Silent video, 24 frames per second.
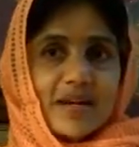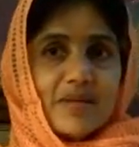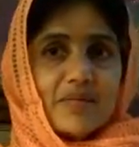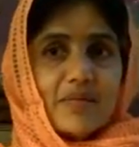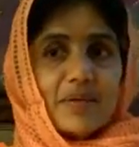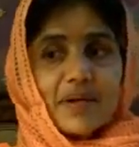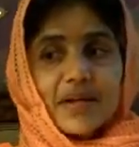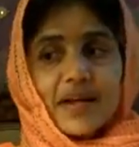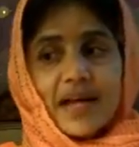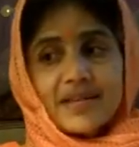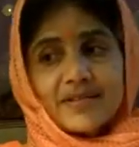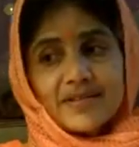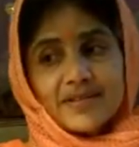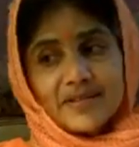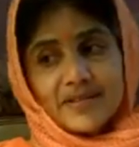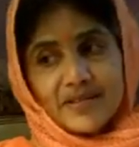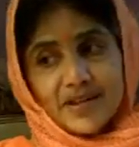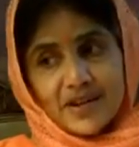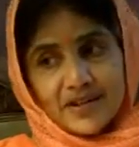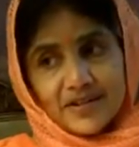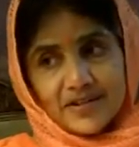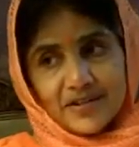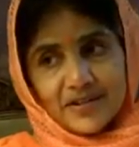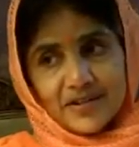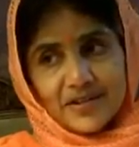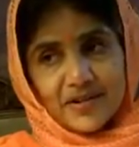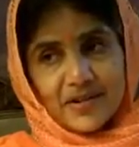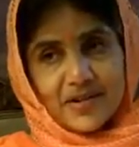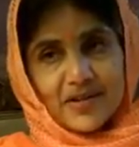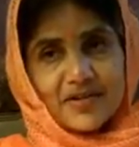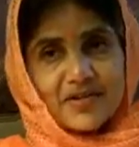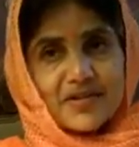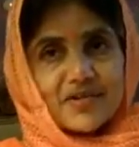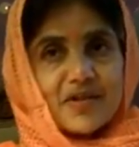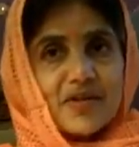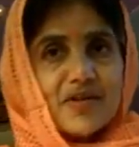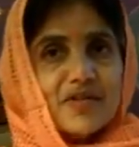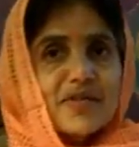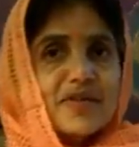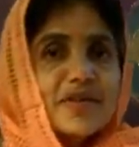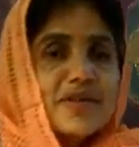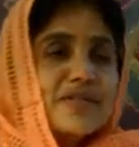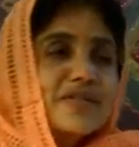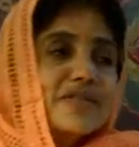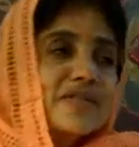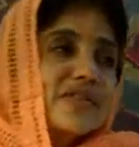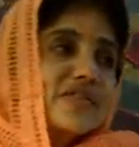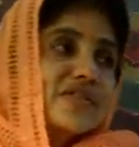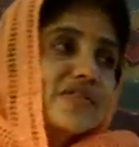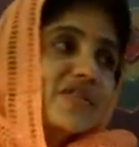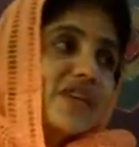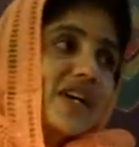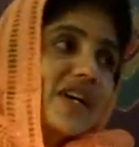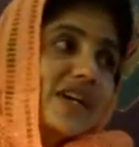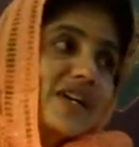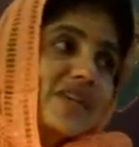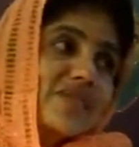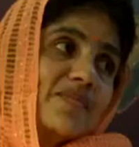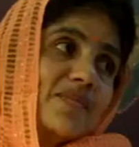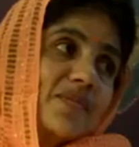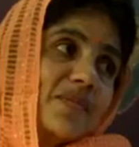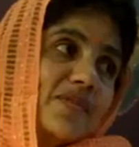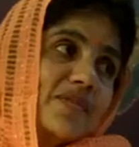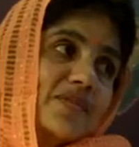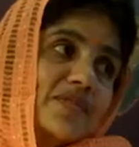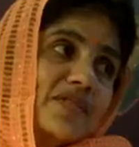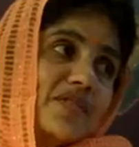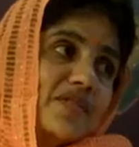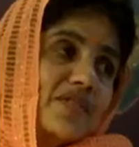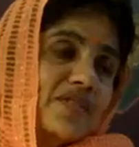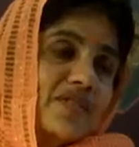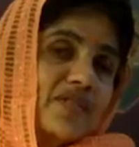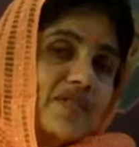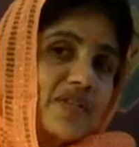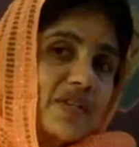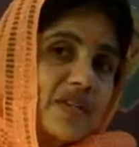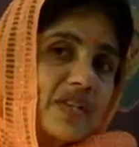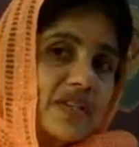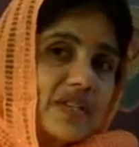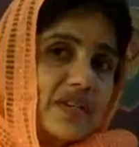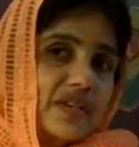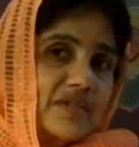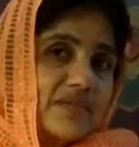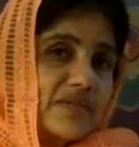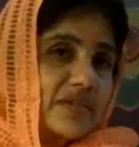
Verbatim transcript: but has not crossed over to the second portion of the Veda,